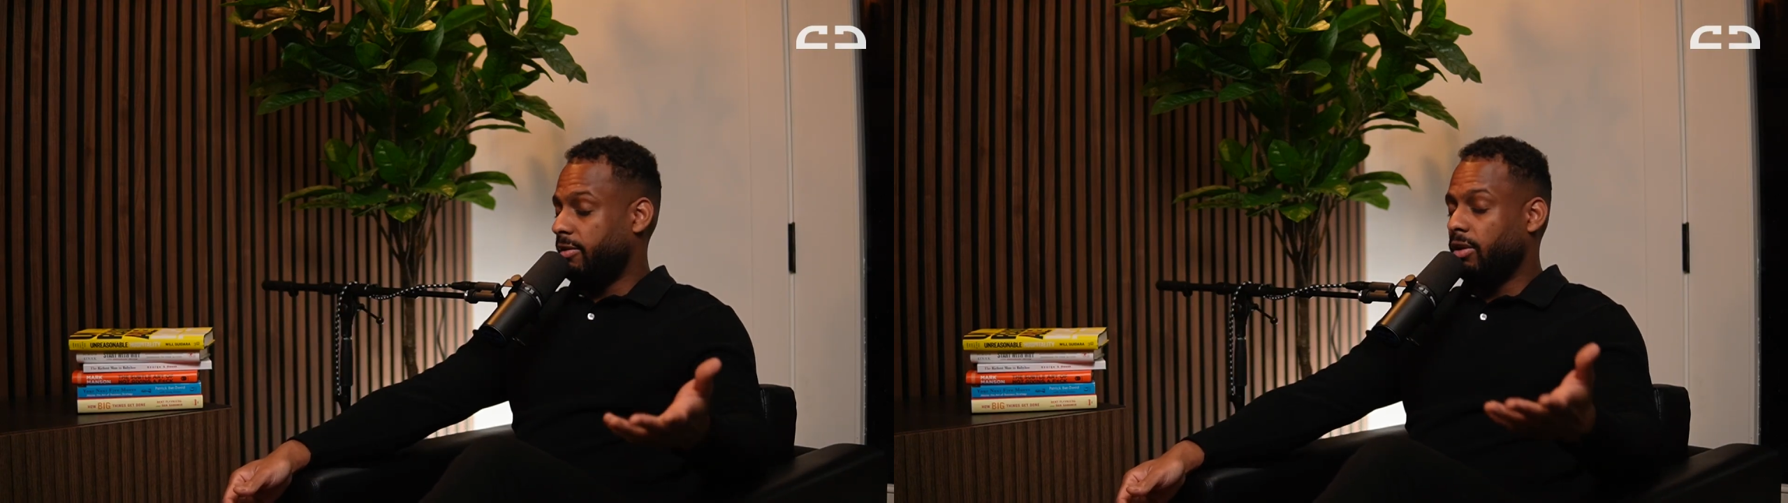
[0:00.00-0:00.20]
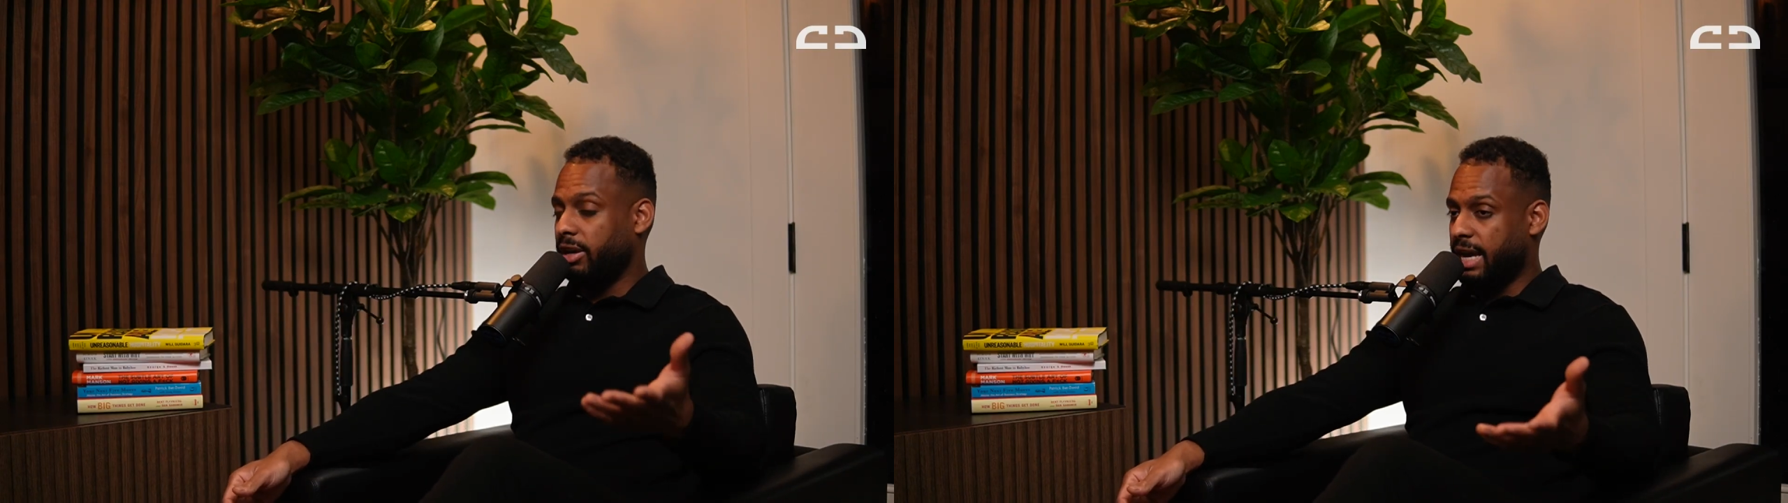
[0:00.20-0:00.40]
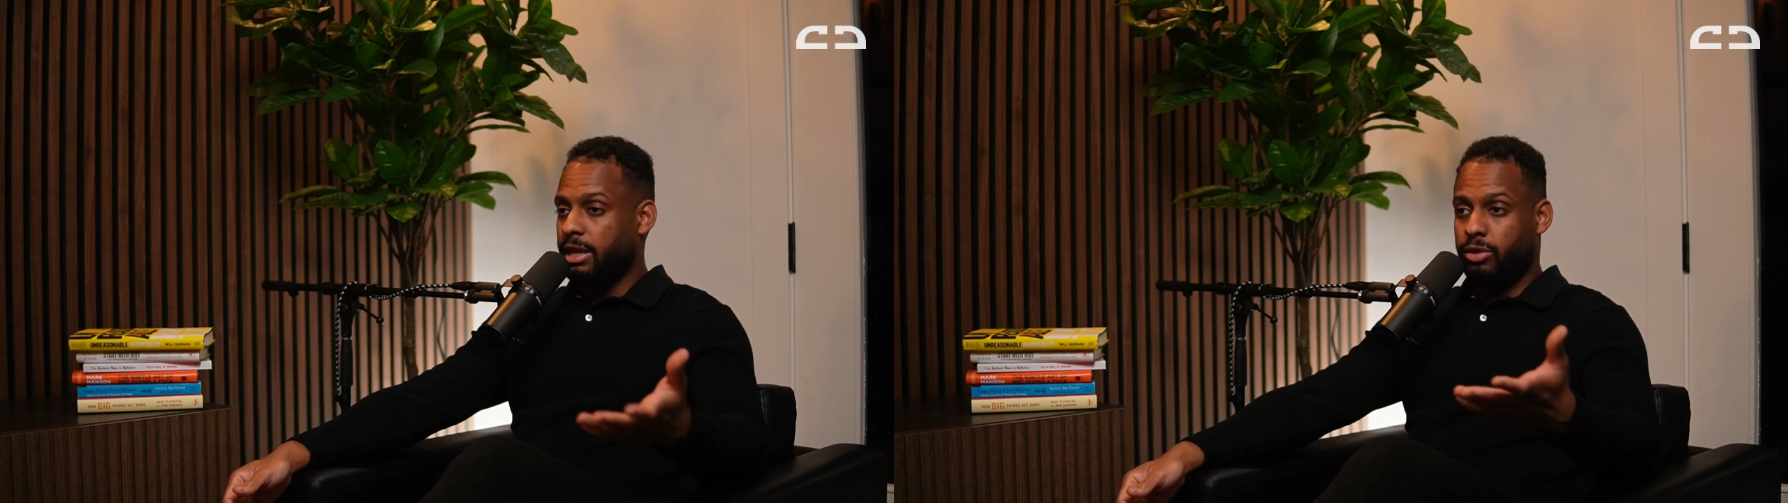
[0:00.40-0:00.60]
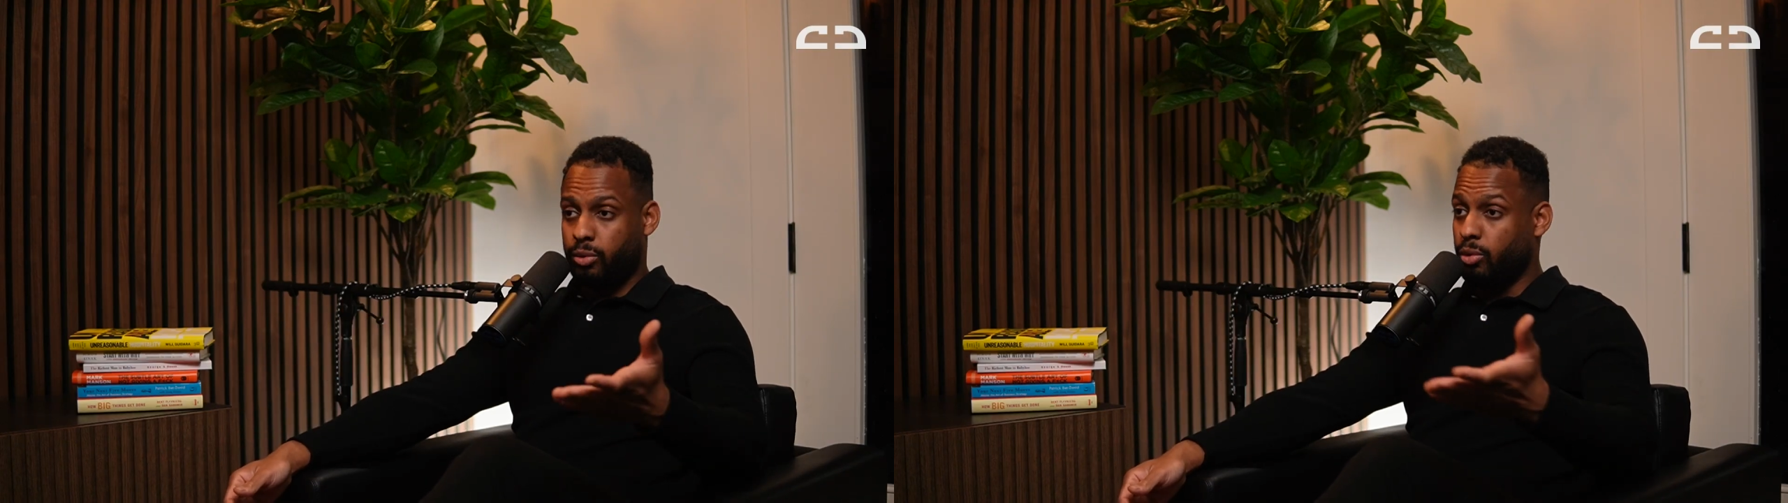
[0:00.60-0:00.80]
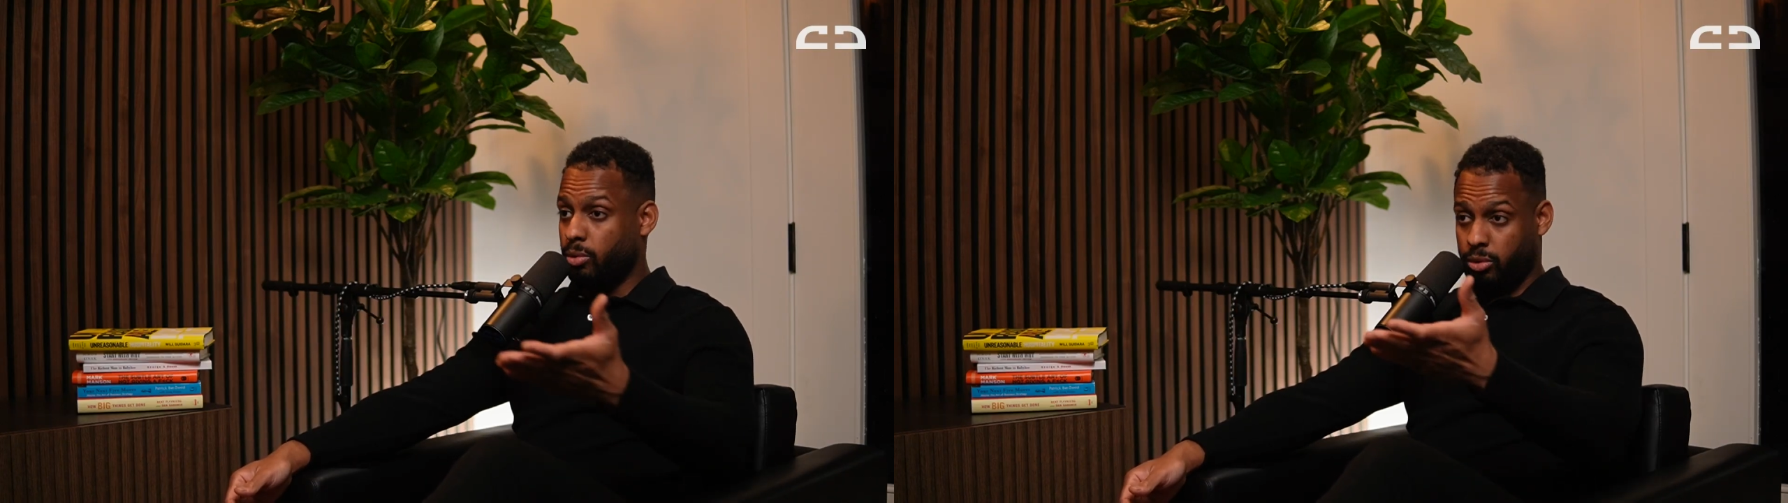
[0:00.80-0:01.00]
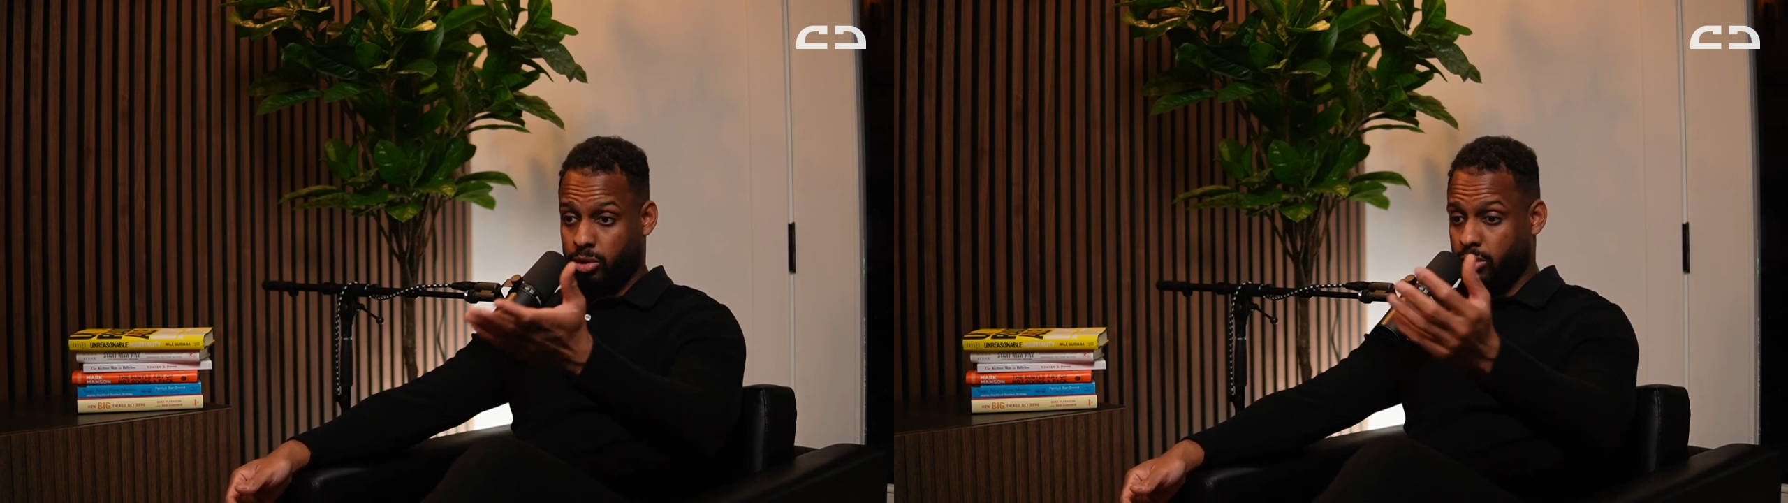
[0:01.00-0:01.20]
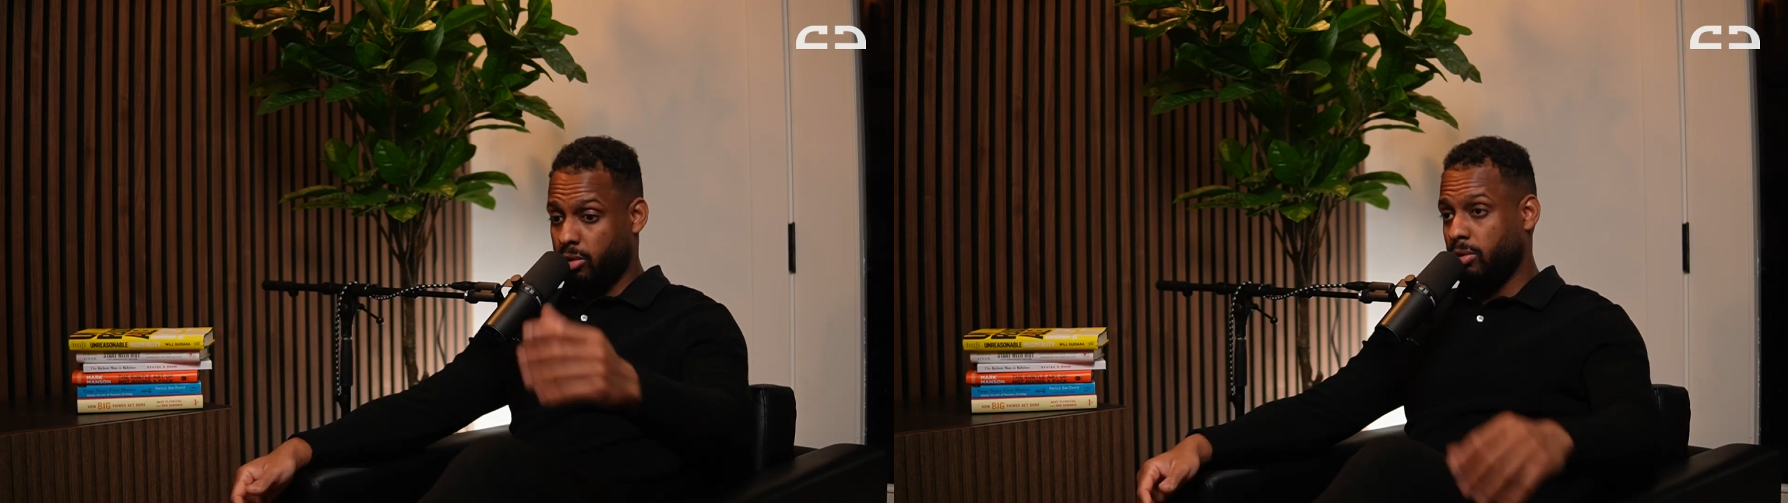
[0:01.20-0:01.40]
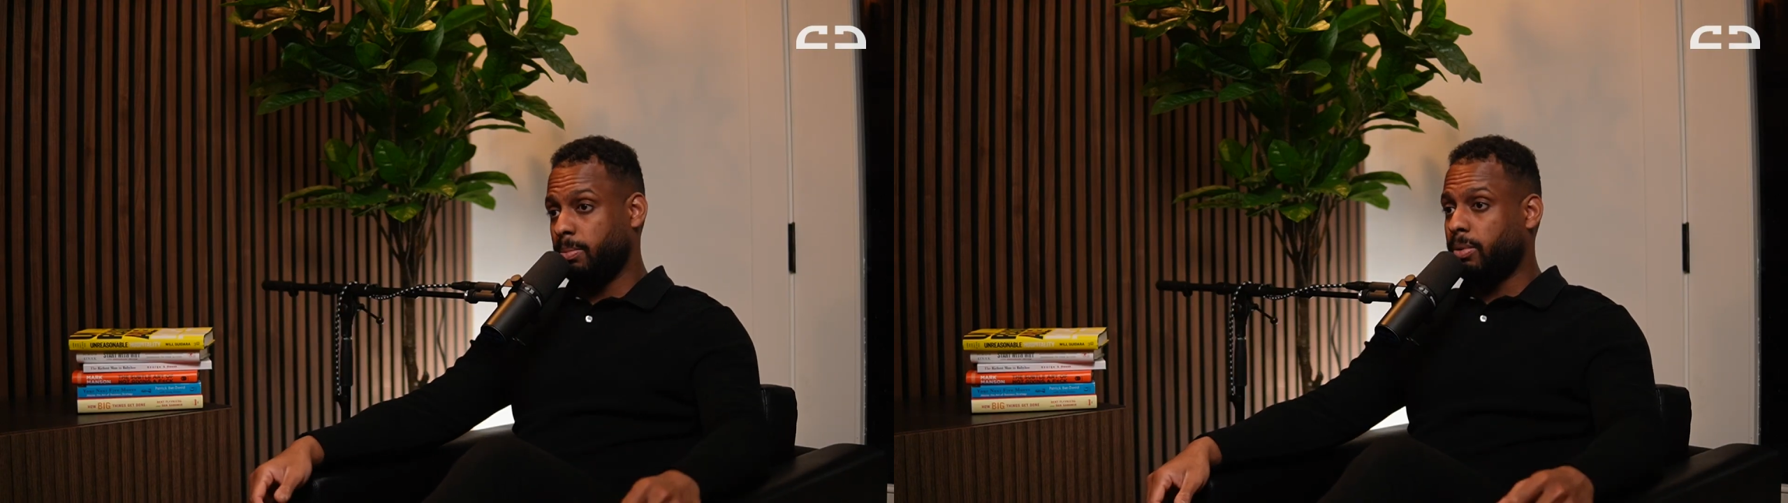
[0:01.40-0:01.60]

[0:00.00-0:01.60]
Again, through the